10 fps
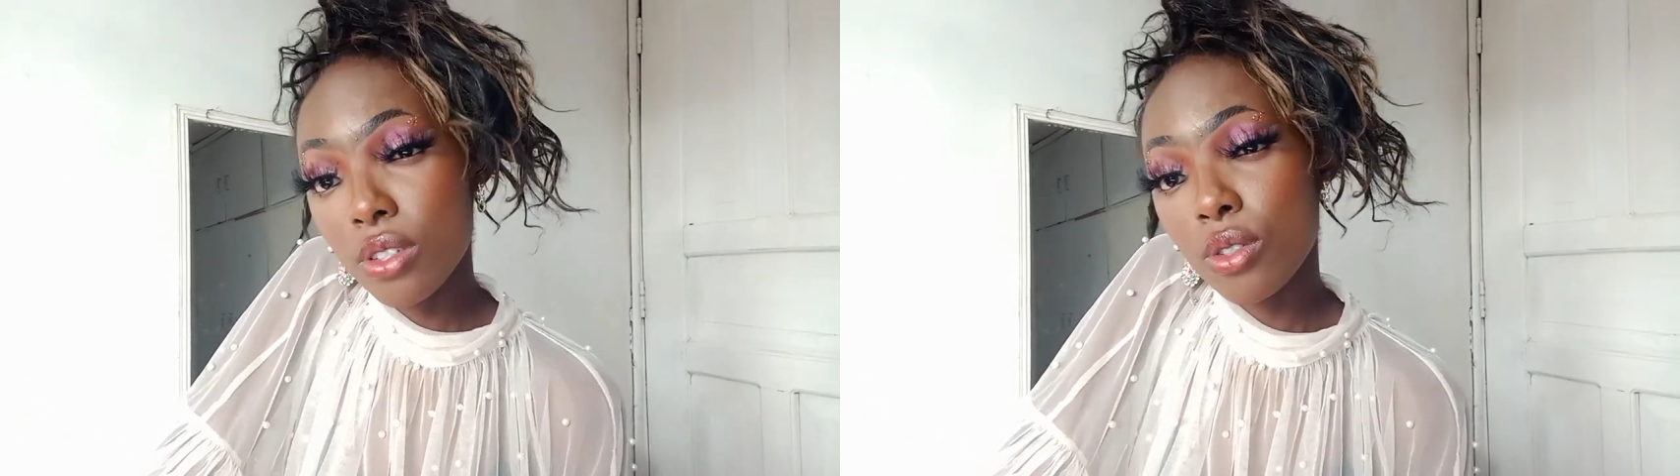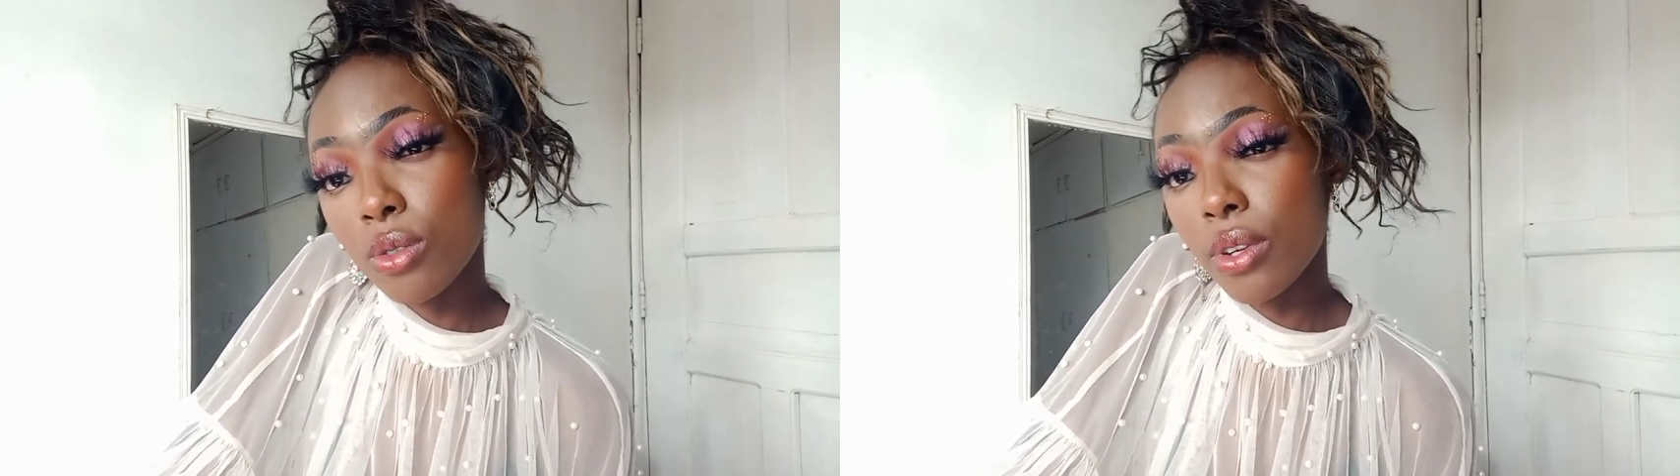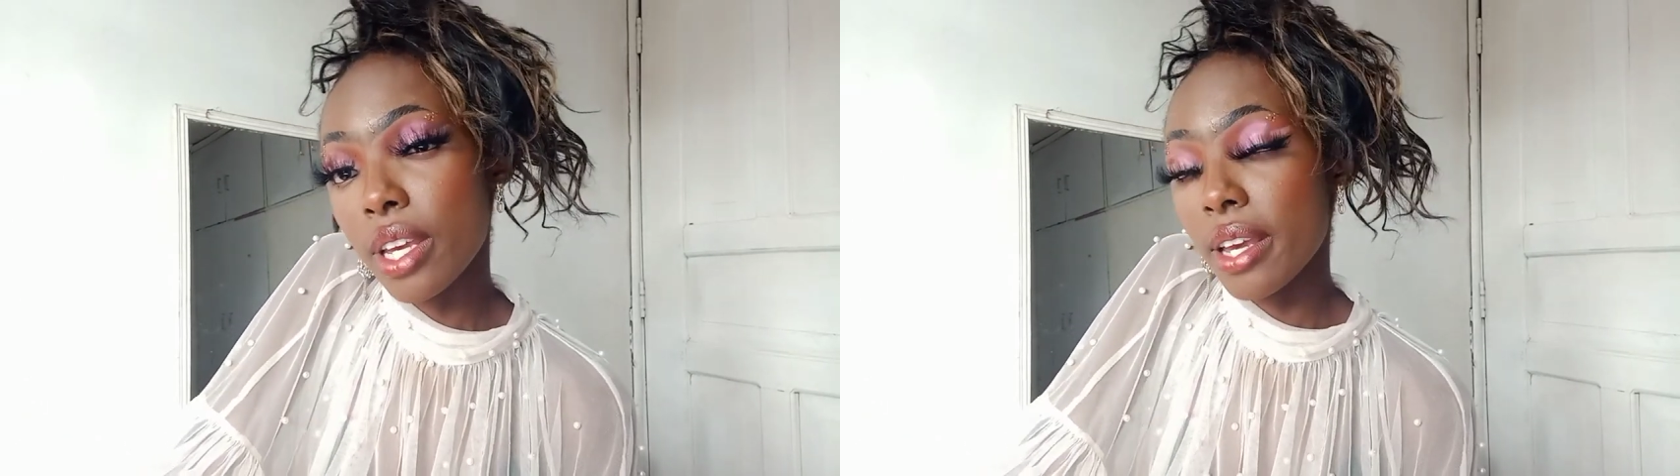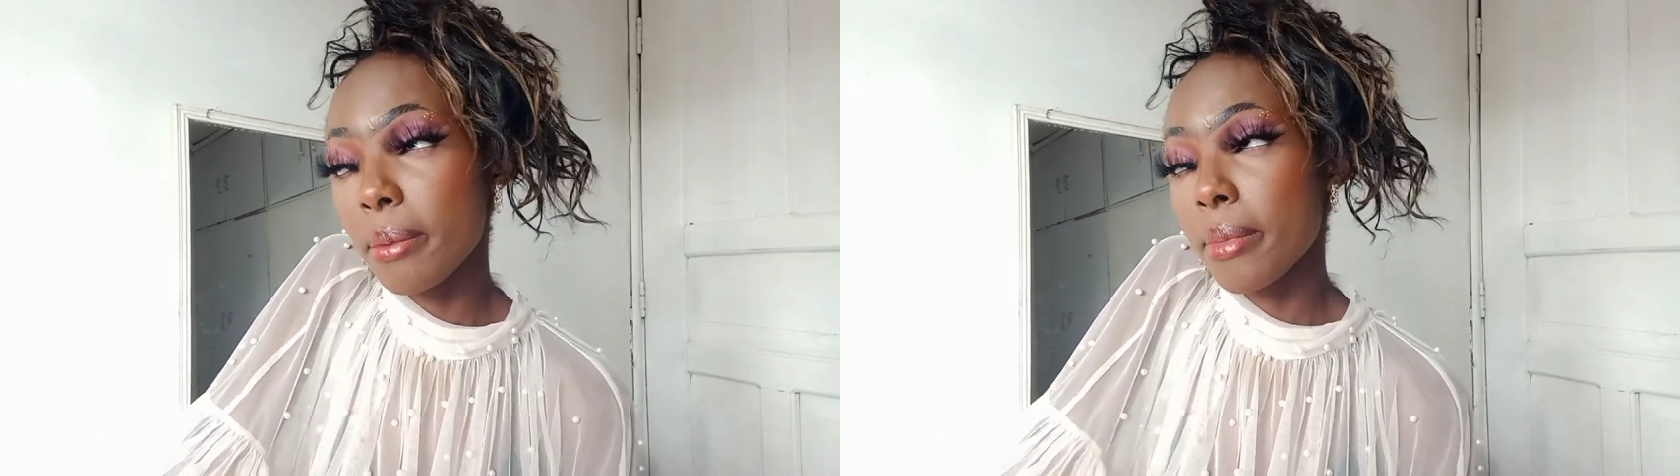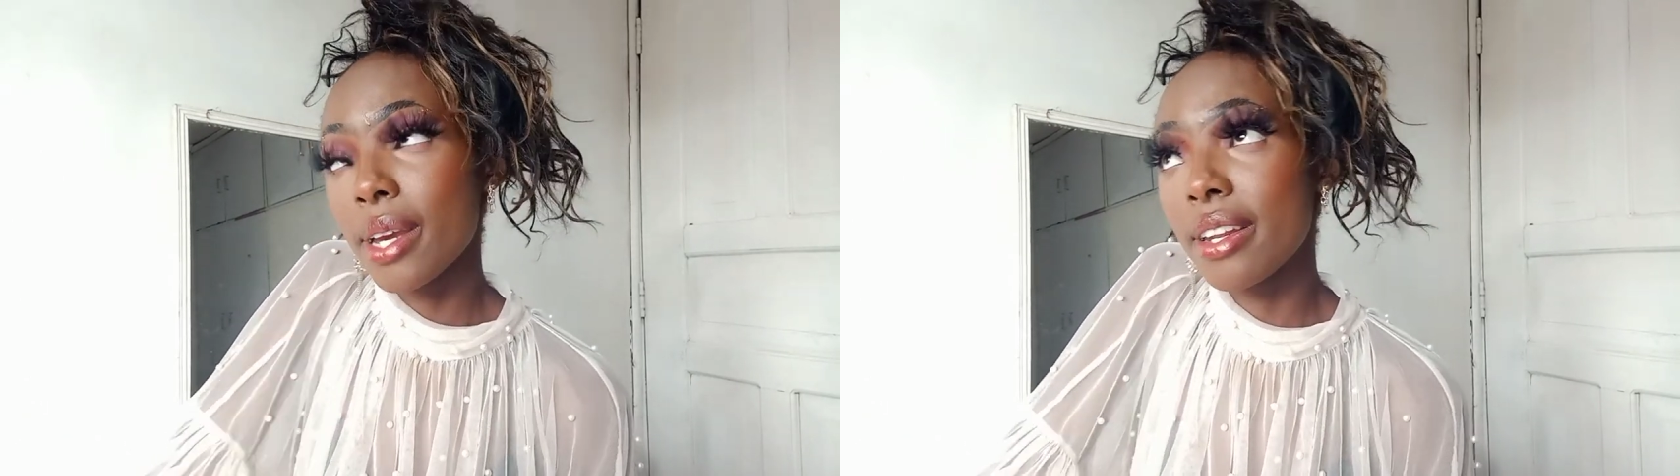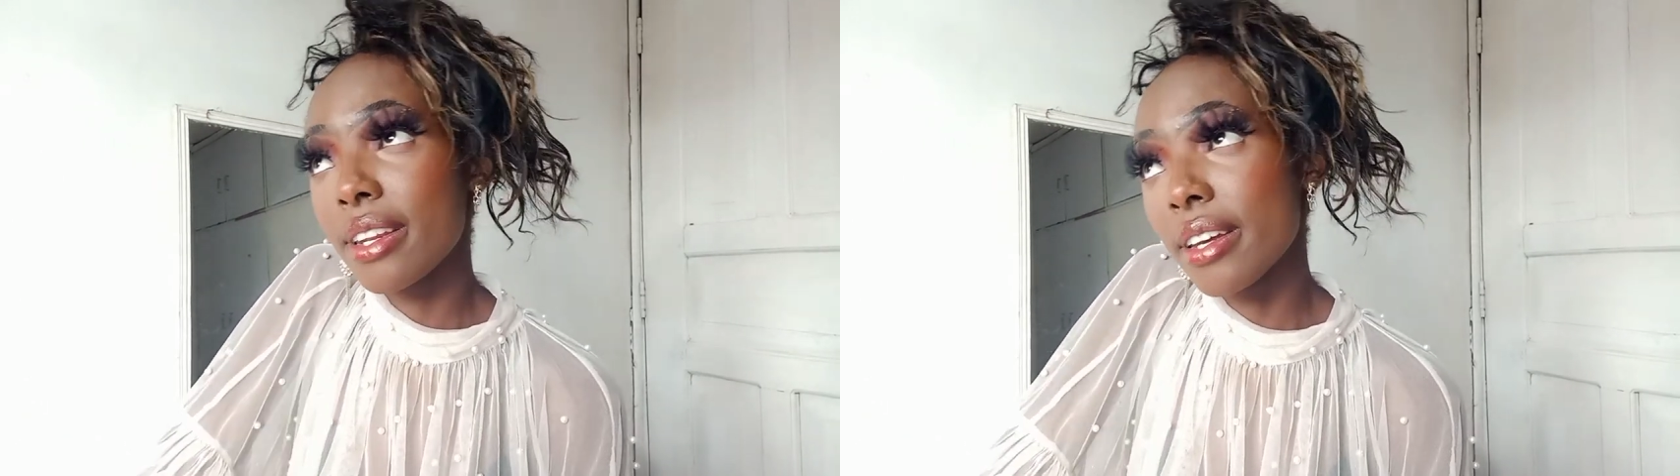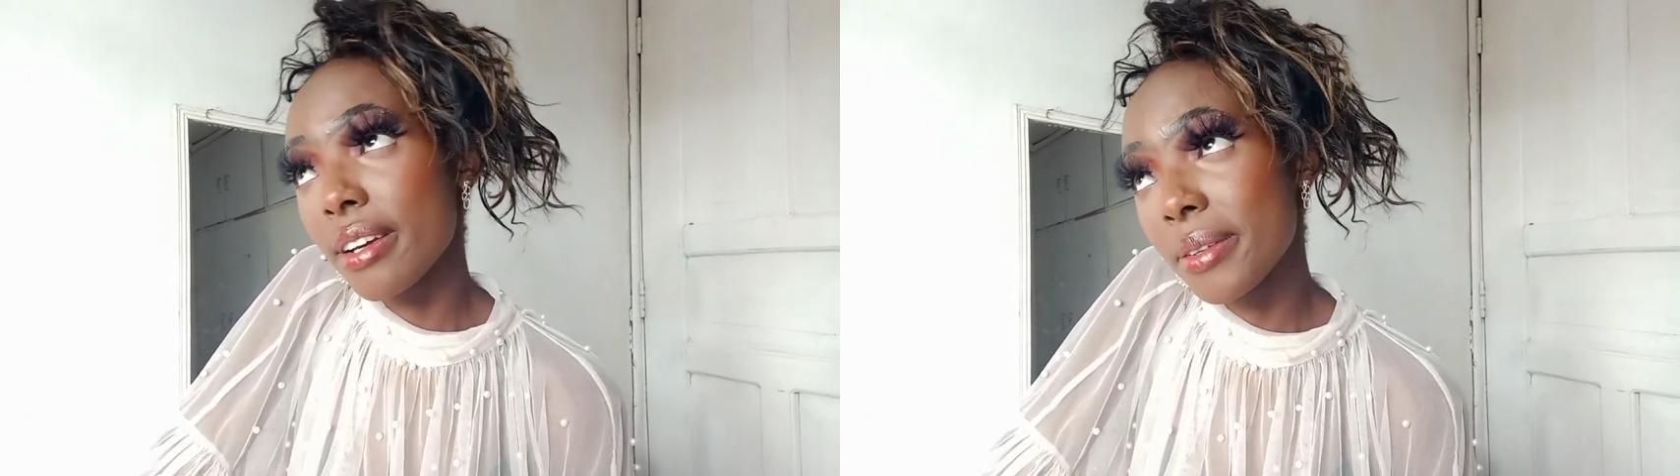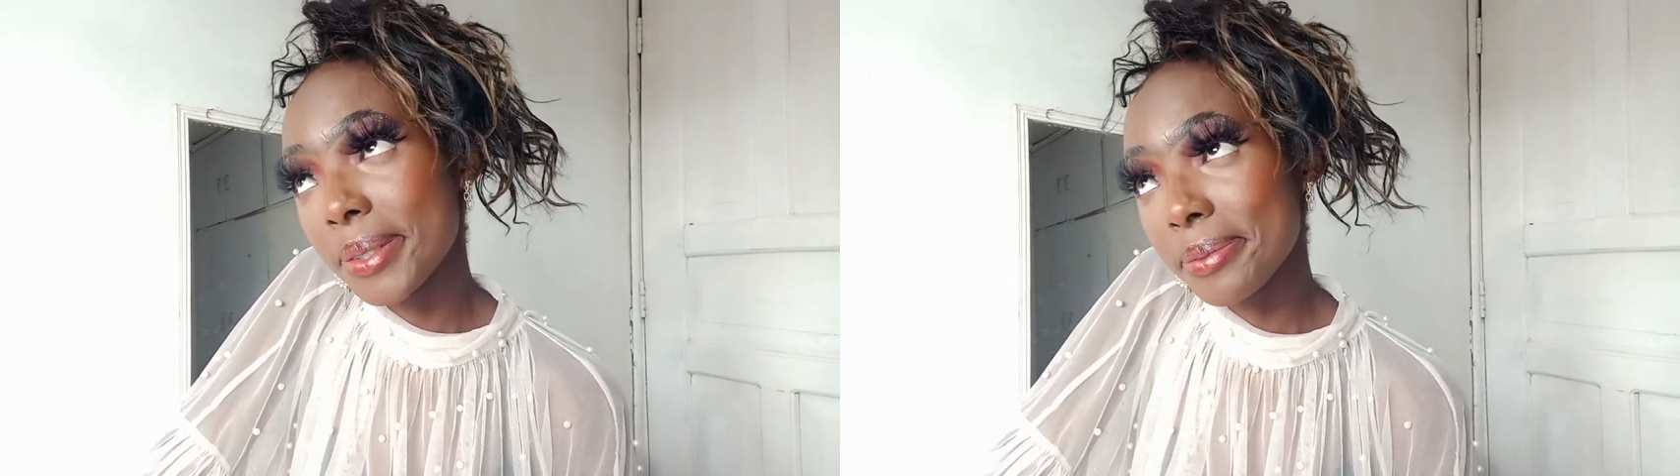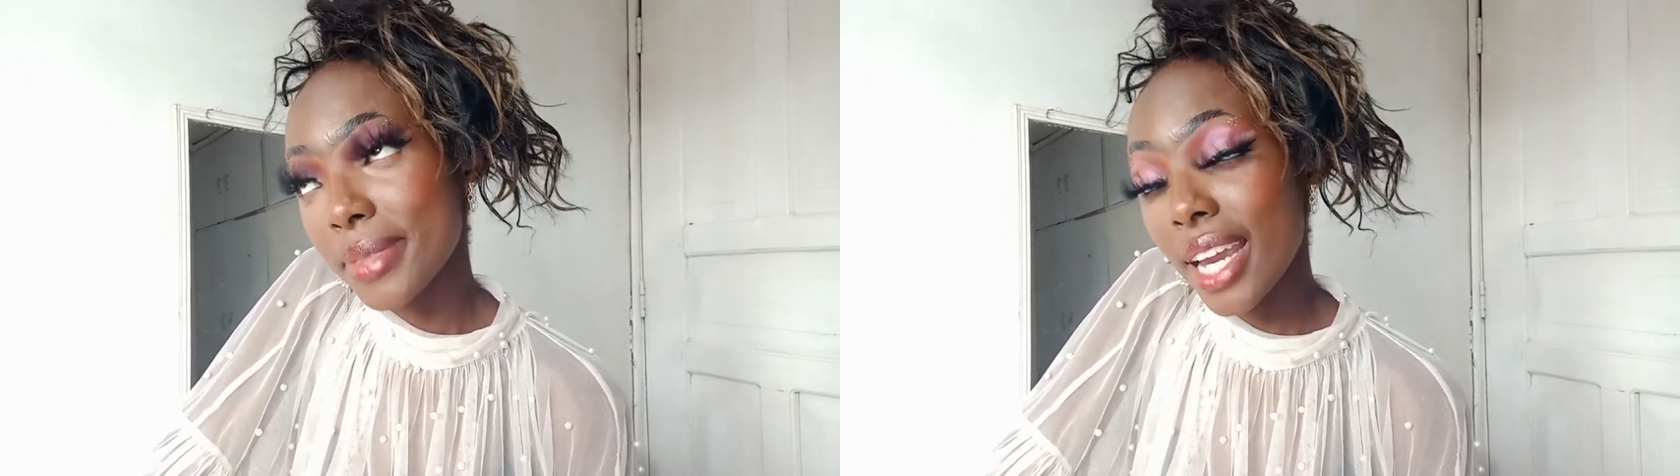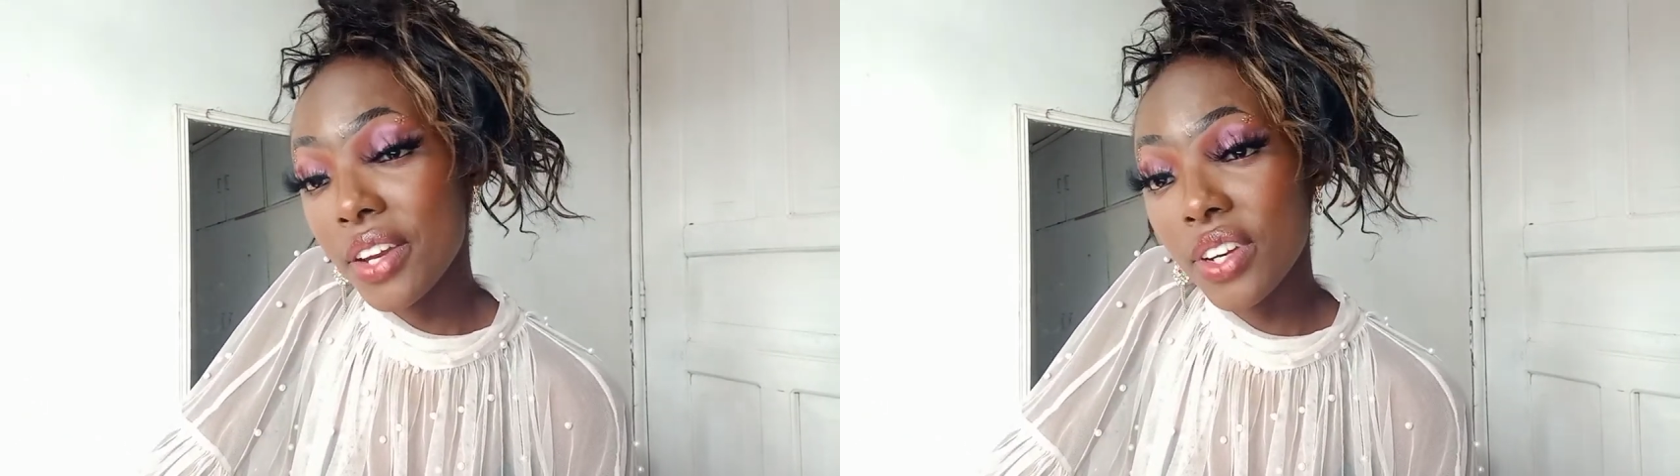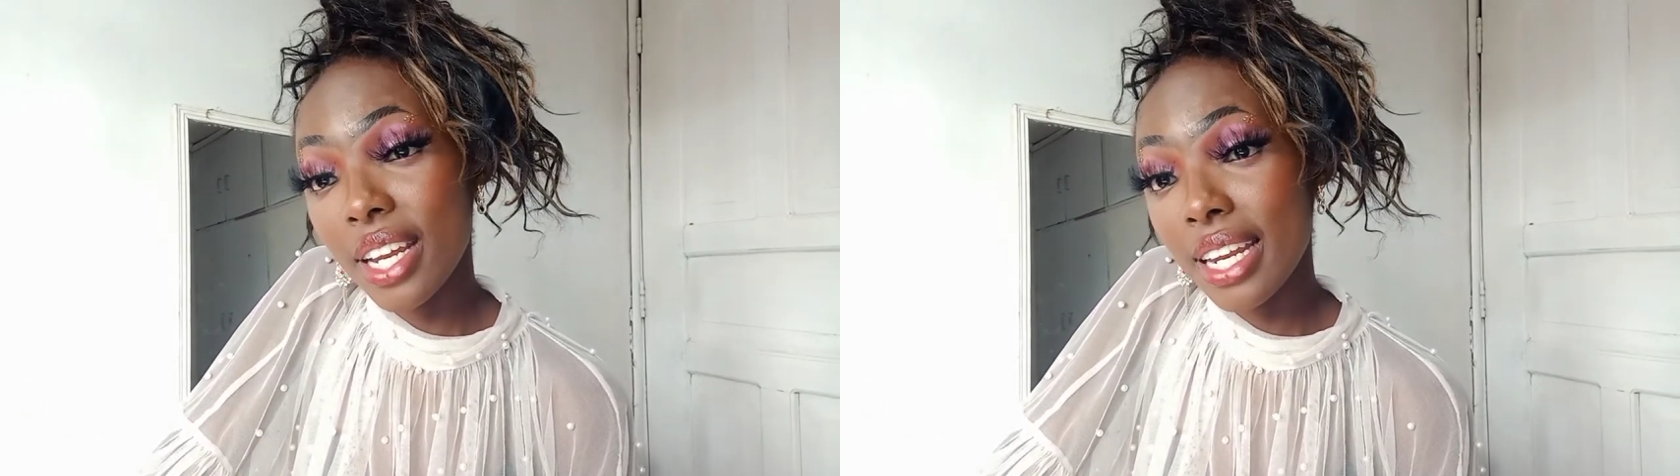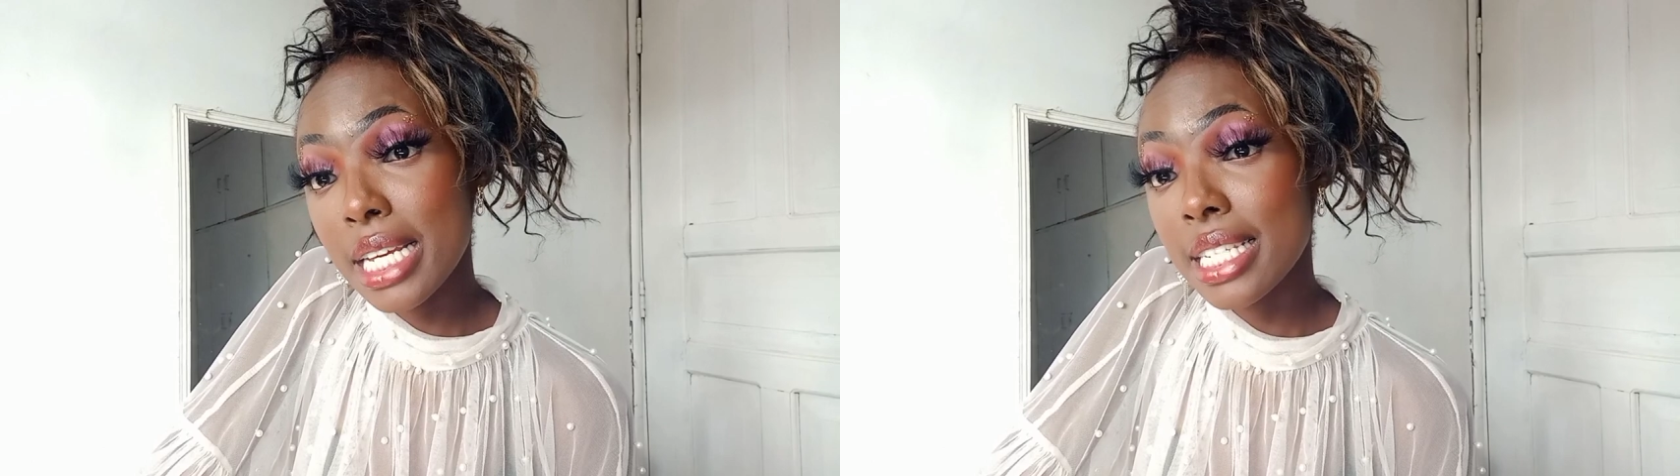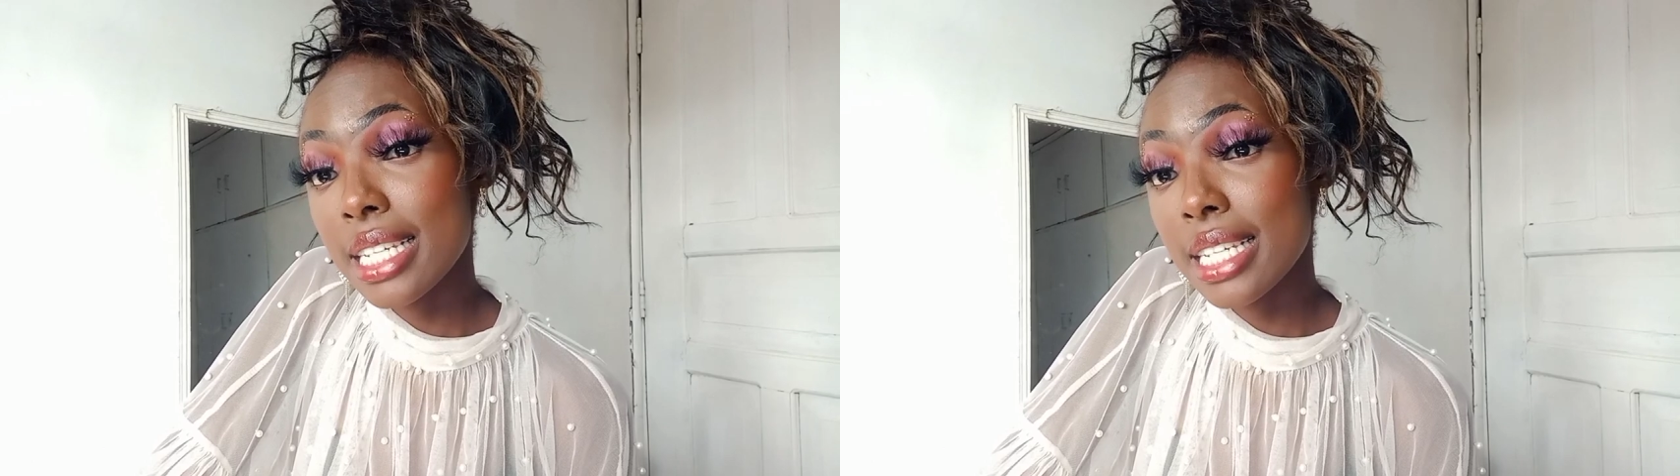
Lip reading: to him, and I realized,